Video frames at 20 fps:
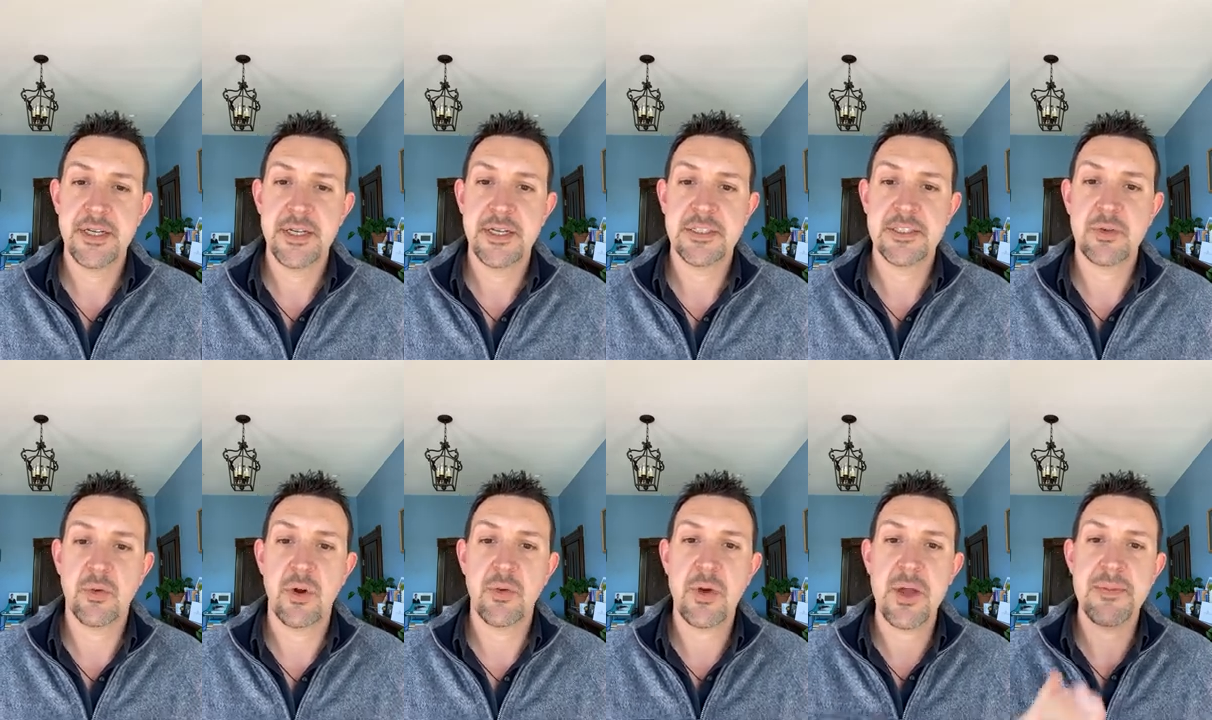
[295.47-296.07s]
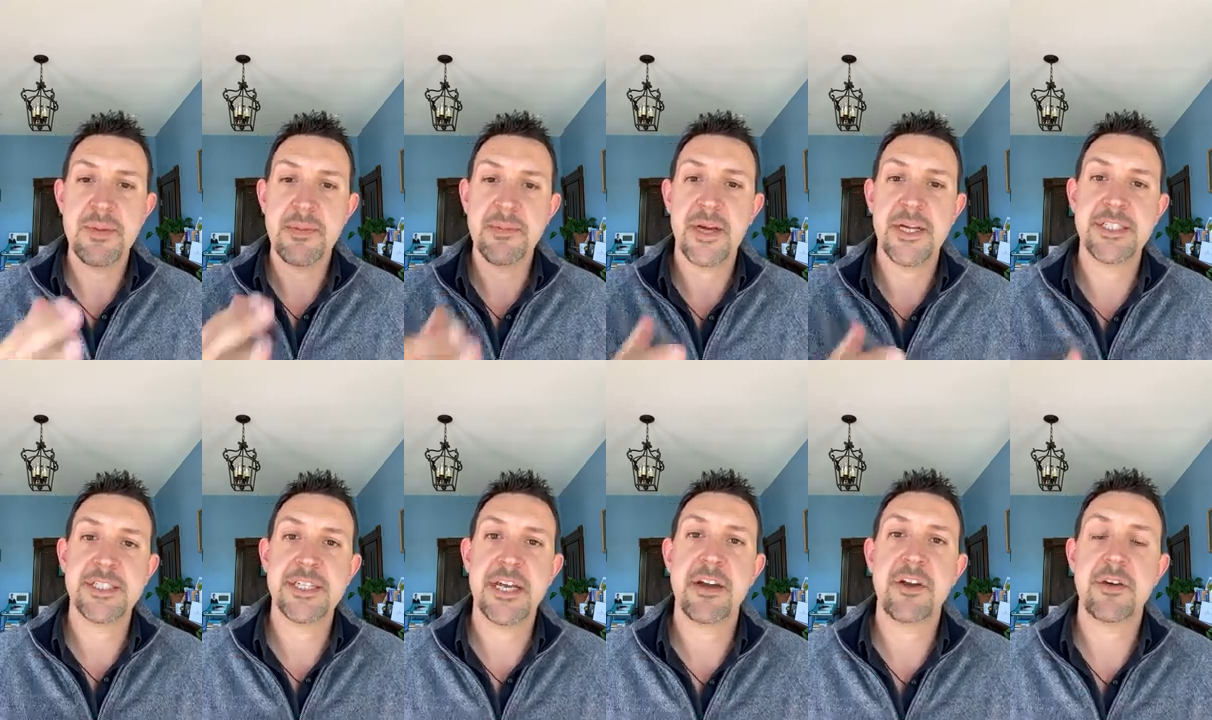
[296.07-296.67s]
And so what do I mean by
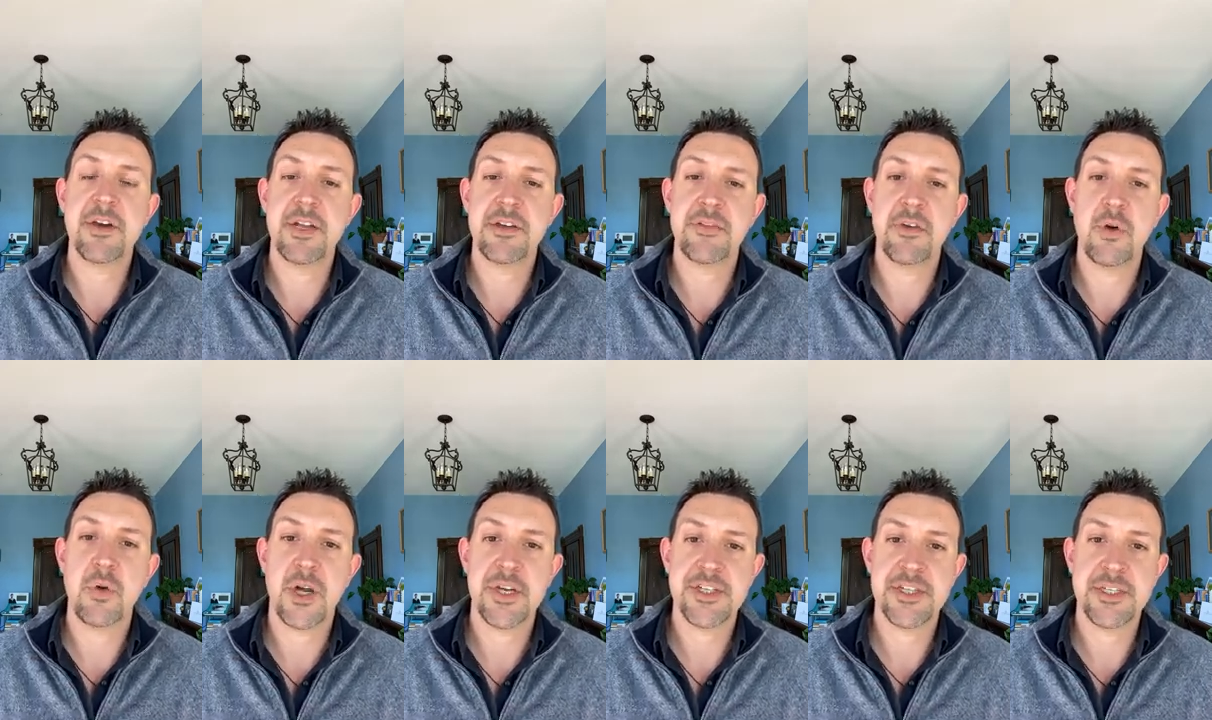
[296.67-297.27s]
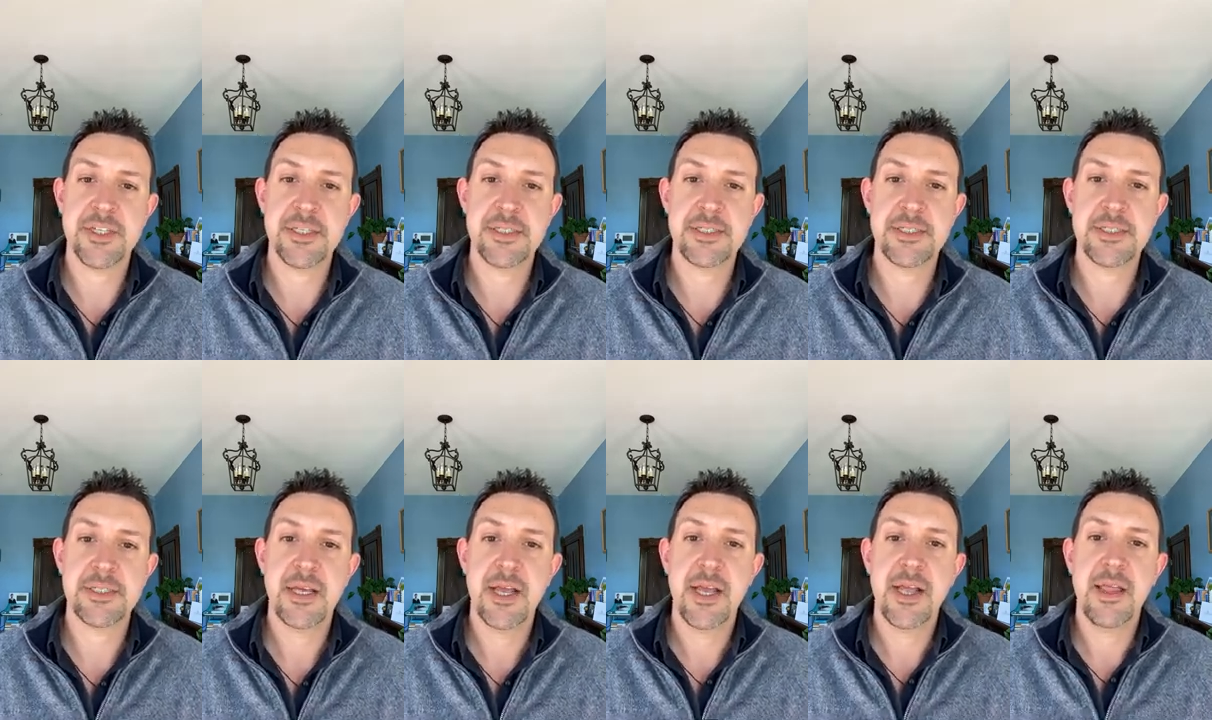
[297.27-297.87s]
generative questions?